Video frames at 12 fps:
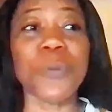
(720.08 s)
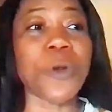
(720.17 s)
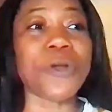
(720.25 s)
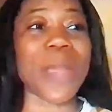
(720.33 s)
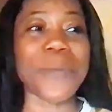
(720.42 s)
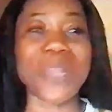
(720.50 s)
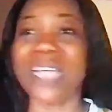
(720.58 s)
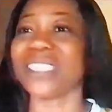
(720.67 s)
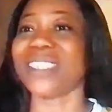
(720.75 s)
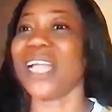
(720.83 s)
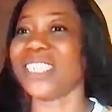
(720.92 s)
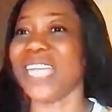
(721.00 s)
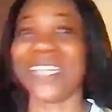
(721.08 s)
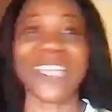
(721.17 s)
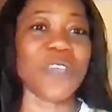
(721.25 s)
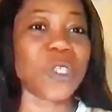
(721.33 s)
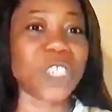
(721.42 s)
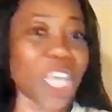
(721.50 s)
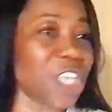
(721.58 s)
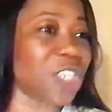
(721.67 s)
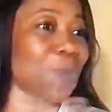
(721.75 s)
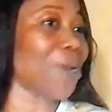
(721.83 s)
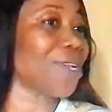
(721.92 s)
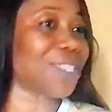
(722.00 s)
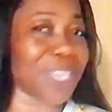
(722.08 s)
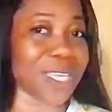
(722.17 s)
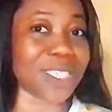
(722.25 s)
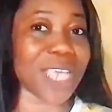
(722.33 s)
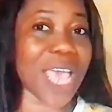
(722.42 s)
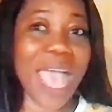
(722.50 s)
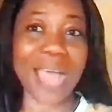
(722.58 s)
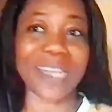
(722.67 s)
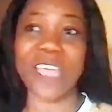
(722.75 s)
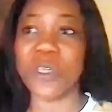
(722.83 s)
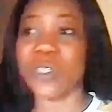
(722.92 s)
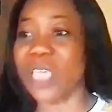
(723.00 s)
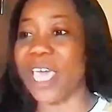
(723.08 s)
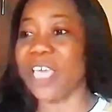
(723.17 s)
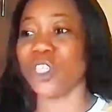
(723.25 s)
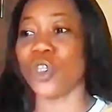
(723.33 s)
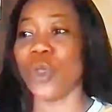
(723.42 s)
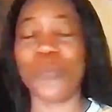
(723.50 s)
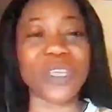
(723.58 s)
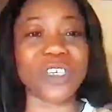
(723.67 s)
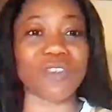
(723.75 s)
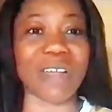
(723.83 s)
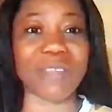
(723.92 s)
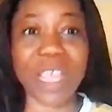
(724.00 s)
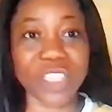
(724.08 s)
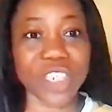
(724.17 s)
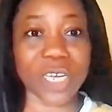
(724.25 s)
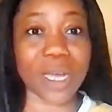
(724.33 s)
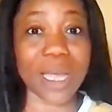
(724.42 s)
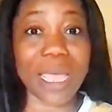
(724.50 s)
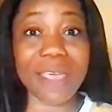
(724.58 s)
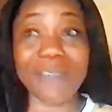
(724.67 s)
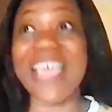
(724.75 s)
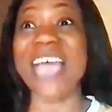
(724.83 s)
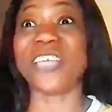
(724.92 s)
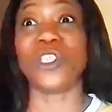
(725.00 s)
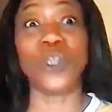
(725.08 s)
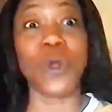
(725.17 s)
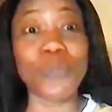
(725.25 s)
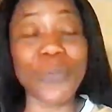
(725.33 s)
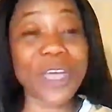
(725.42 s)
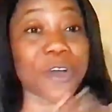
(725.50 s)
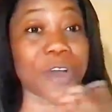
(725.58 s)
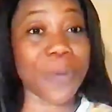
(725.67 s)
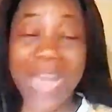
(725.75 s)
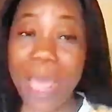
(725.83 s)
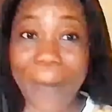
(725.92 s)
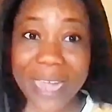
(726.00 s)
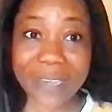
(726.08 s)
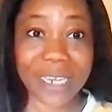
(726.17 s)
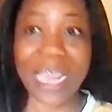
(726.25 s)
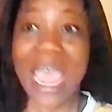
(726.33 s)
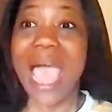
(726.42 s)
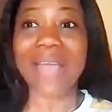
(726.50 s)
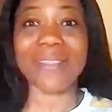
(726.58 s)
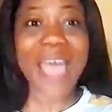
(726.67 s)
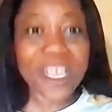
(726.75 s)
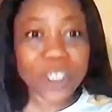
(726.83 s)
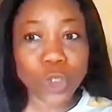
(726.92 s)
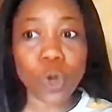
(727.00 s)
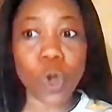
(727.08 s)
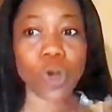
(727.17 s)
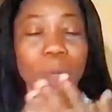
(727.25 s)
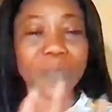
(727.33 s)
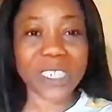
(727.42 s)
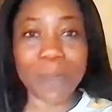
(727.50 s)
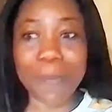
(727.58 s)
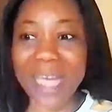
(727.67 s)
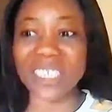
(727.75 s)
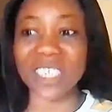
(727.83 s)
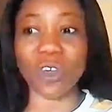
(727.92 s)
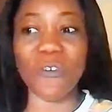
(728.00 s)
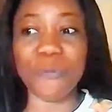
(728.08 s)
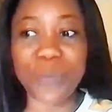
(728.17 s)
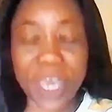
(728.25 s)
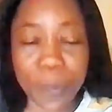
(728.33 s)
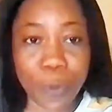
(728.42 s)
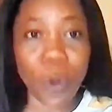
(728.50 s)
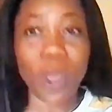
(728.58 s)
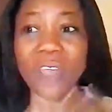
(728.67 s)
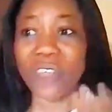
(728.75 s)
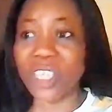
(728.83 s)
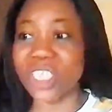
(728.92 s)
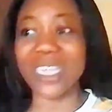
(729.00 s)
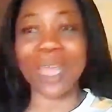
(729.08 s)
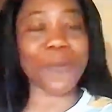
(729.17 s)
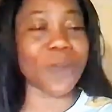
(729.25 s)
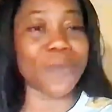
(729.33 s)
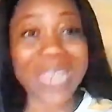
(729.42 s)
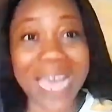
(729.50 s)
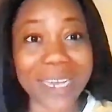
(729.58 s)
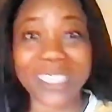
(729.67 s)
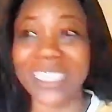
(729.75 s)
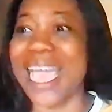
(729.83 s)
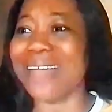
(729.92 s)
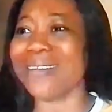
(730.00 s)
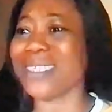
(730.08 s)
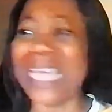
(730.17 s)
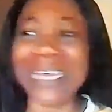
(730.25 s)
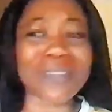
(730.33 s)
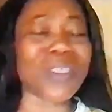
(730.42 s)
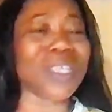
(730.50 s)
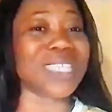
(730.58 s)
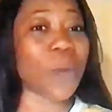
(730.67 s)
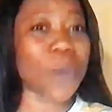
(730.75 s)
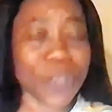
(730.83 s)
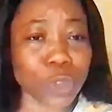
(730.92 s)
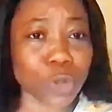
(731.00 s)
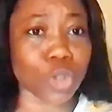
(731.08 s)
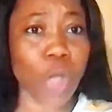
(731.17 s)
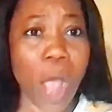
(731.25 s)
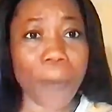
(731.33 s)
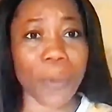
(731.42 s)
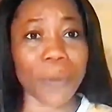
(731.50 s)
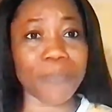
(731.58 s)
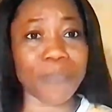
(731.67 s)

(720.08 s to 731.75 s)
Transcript: people grabbing and snatching and then you say it's politics. And then you say it's you being strategic. That's you being criminal-minded. And that's you corrupting the mindset of people, teaching them criminality. And these are the things that we need to stop.